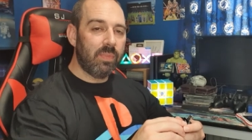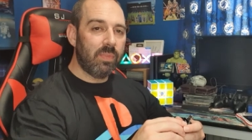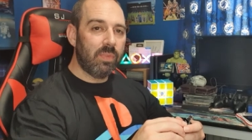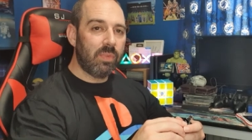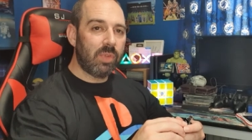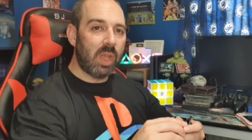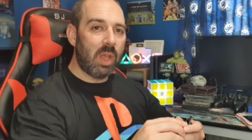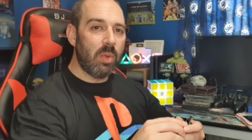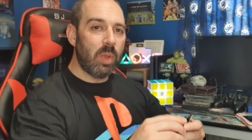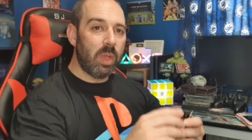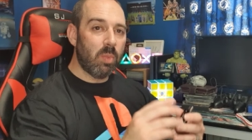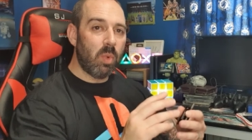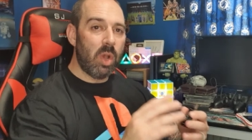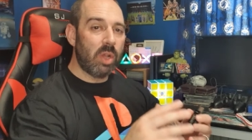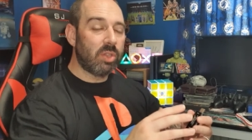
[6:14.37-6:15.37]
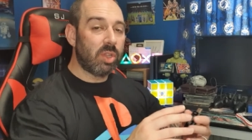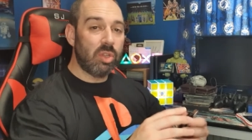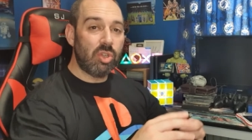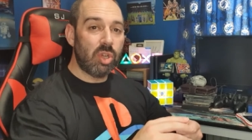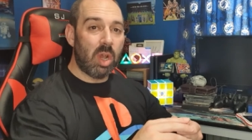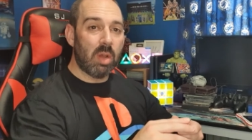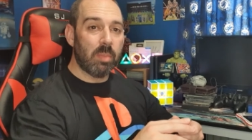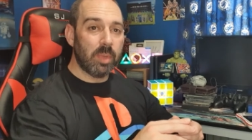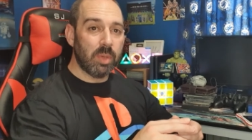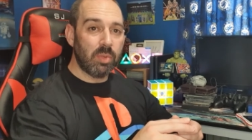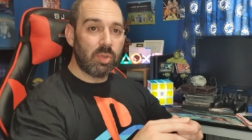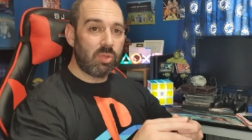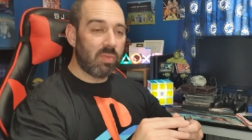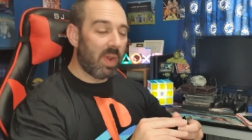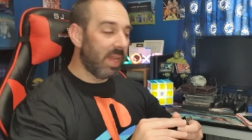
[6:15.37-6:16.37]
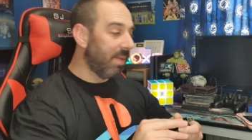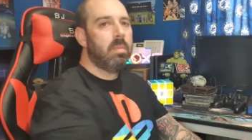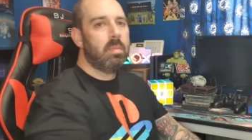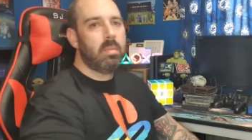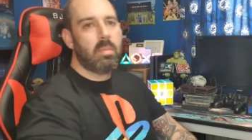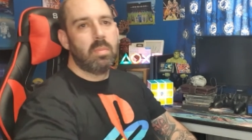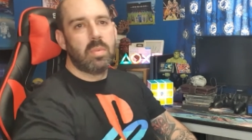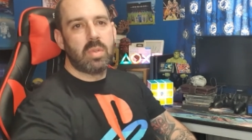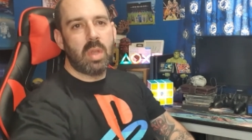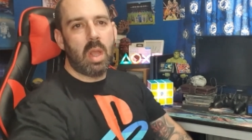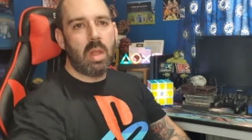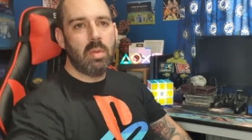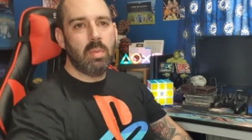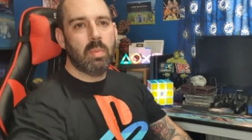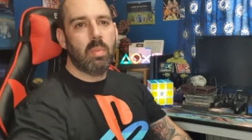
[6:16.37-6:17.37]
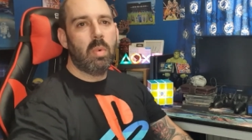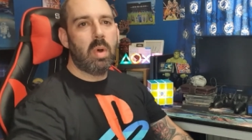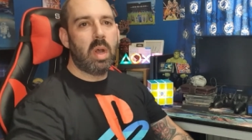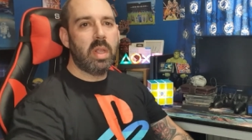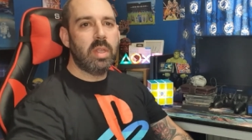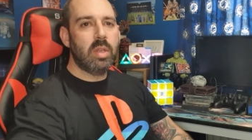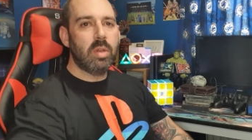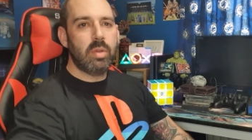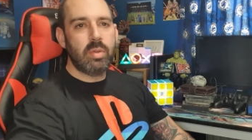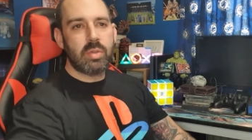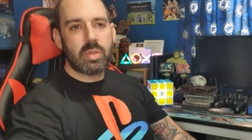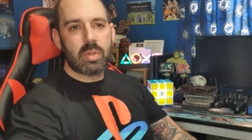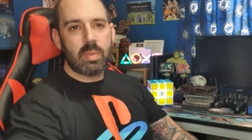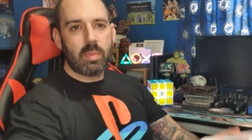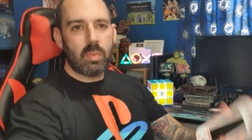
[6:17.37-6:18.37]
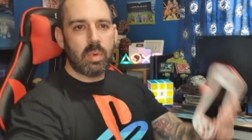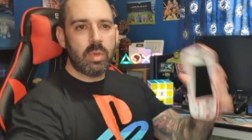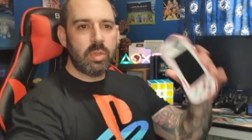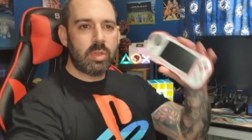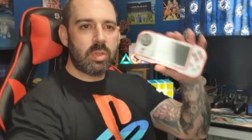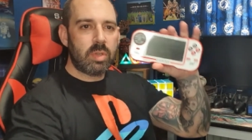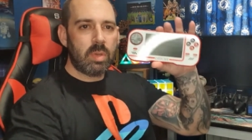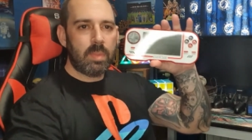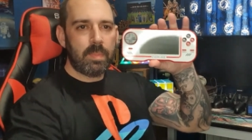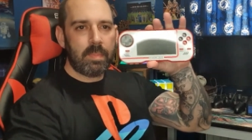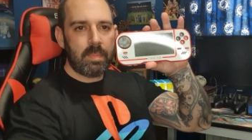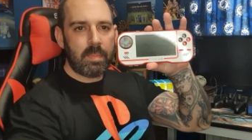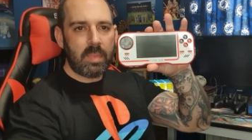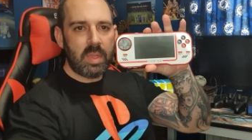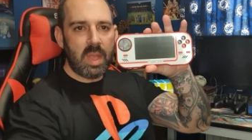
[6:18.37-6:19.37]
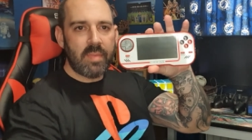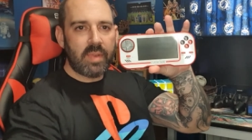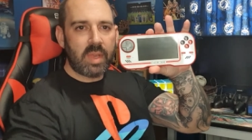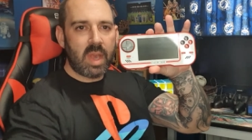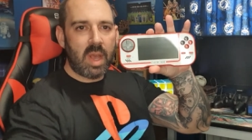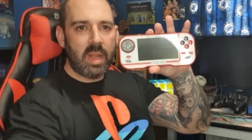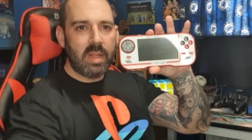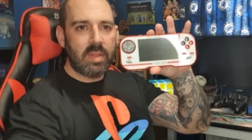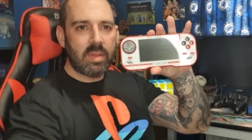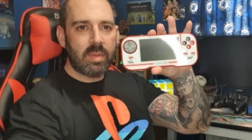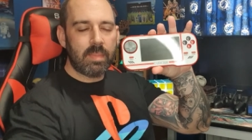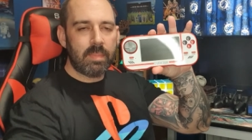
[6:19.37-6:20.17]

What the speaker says: So it worked to charm. It was great. So what I used was the Evercade,